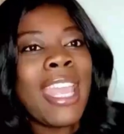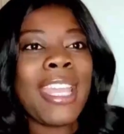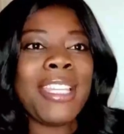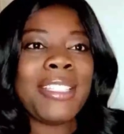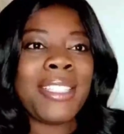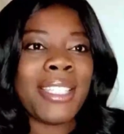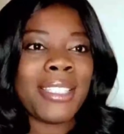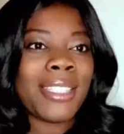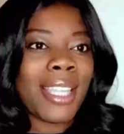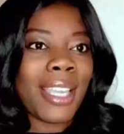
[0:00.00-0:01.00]
Any tea
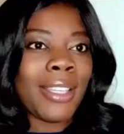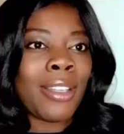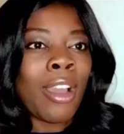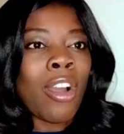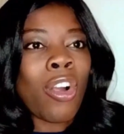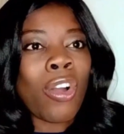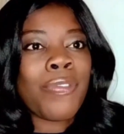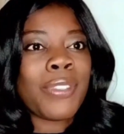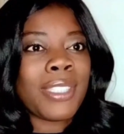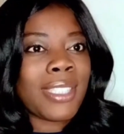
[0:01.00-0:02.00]
stain,
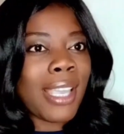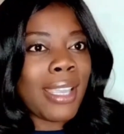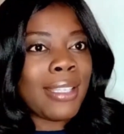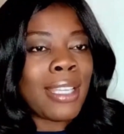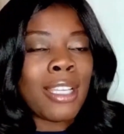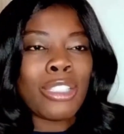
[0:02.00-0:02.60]
coffee stain,